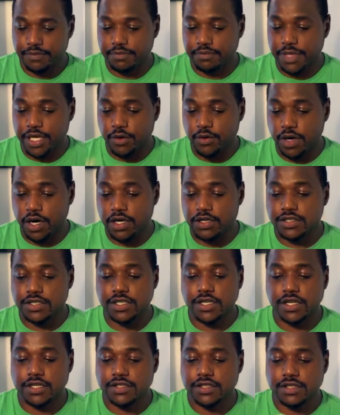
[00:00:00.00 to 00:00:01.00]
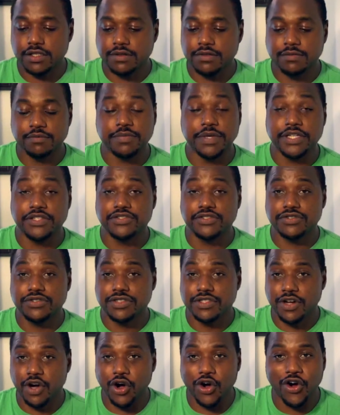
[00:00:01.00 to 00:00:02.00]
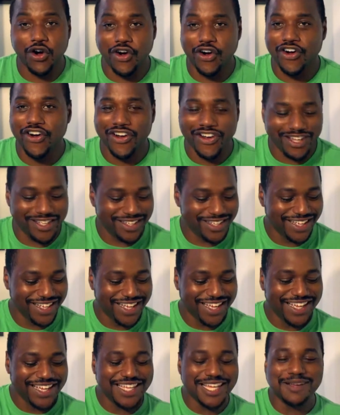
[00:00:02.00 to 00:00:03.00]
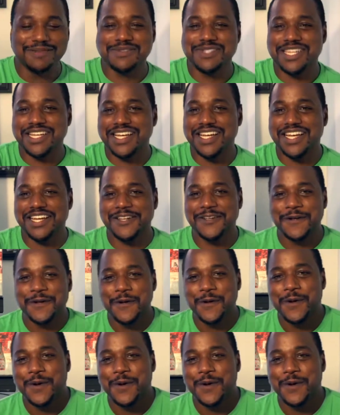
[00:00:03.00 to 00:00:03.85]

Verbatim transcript: Big words in there too. Pictures and all. You know what I'm saying?